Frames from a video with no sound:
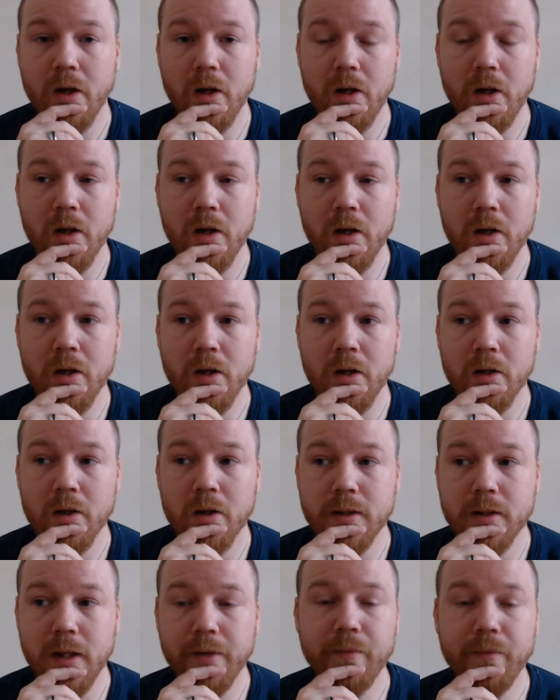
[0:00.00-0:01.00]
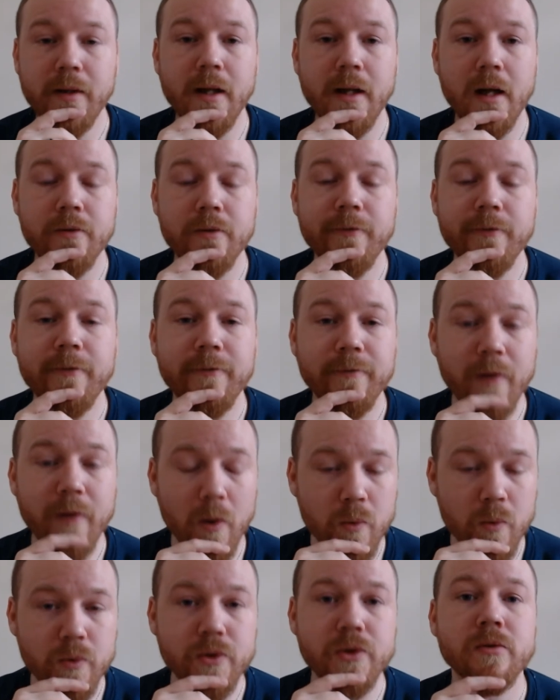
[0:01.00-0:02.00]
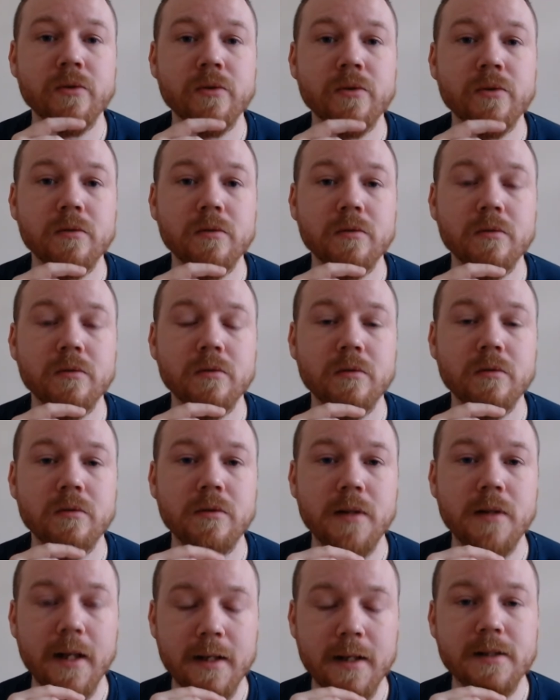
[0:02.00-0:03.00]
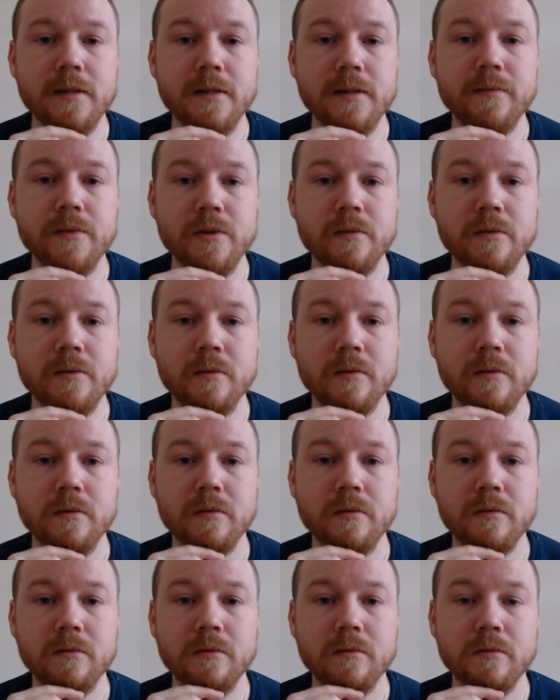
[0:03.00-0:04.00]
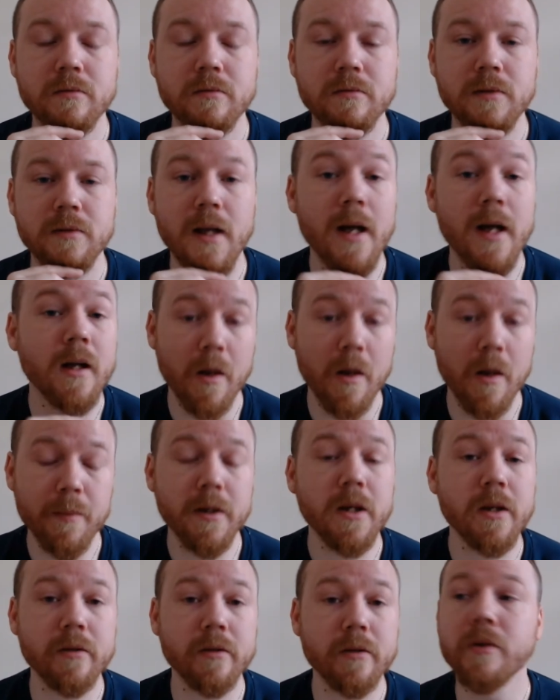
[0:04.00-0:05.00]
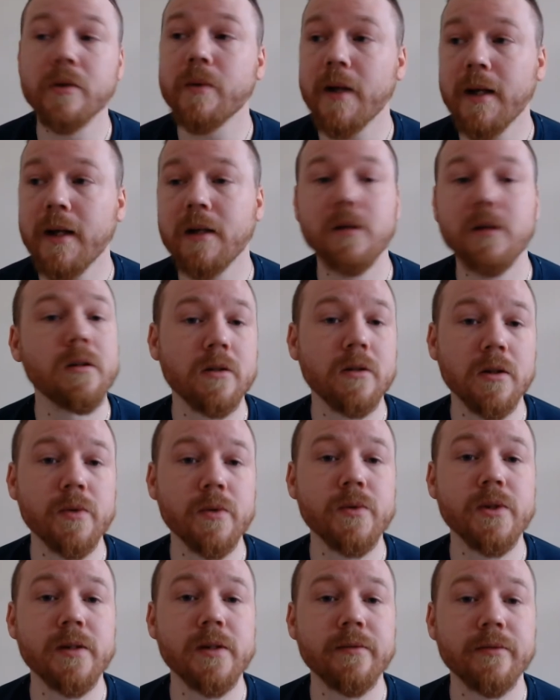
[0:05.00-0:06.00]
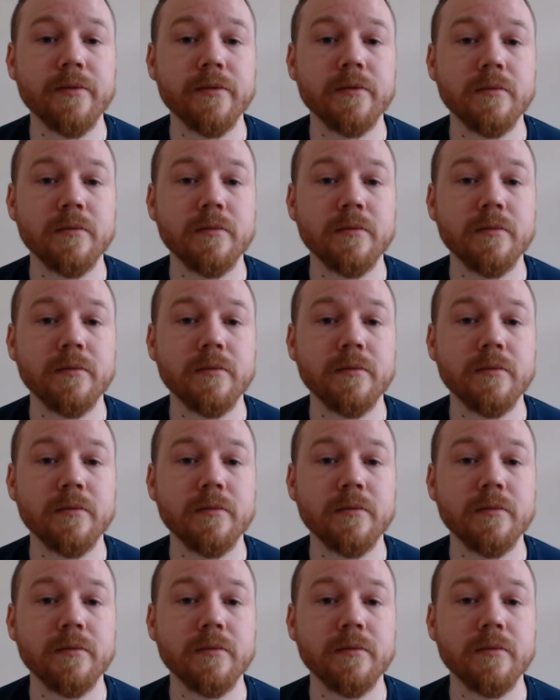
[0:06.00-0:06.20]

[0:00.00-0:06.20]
are giving out false negatives. They're coming through inconclusive.